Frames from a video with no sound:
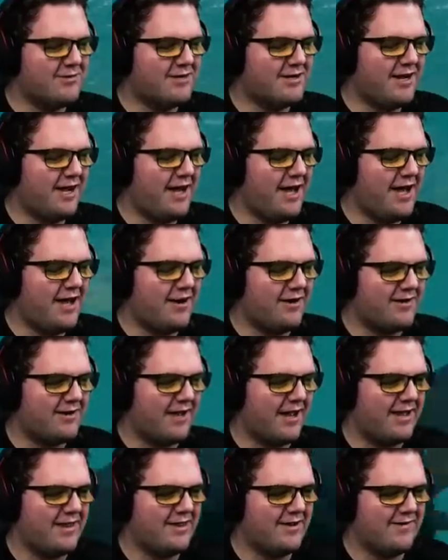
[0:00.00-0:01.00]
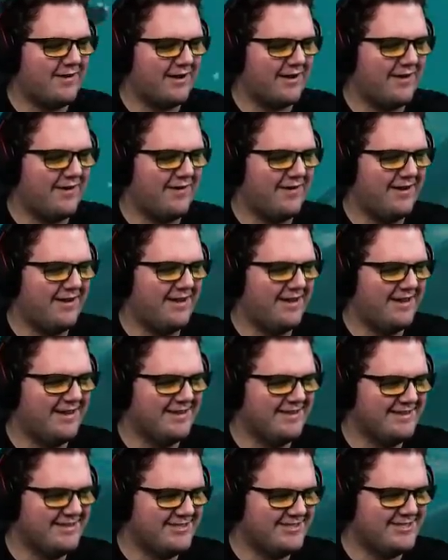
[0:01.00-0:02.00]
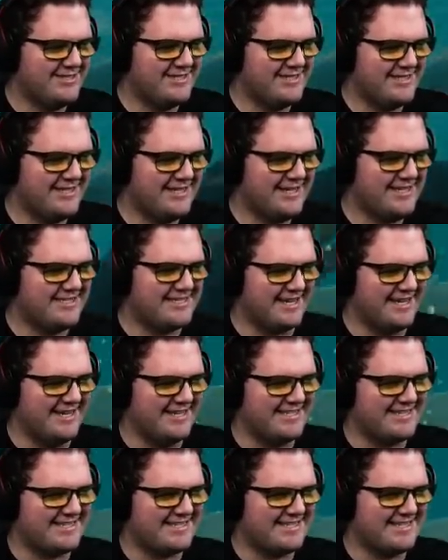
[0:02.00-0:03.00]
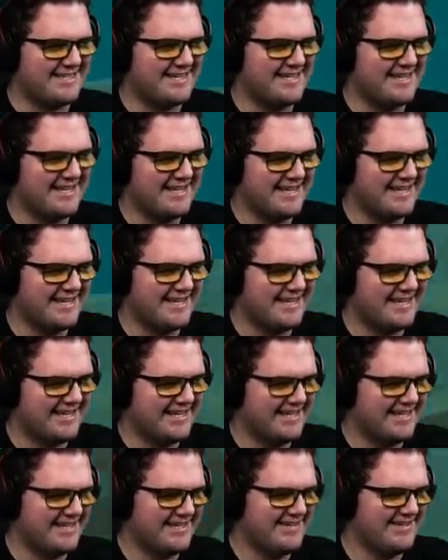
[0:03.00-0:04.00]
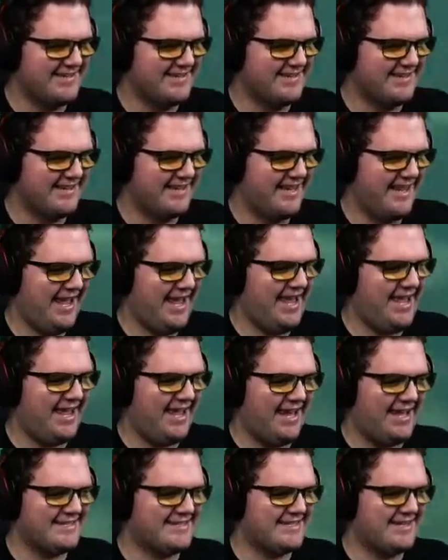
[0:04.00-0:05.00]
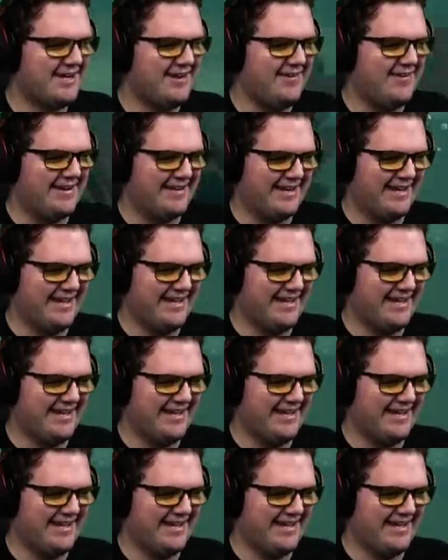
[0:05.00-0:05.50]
God. Wow. Okay, there we go. Jesus. Hey, how's it going?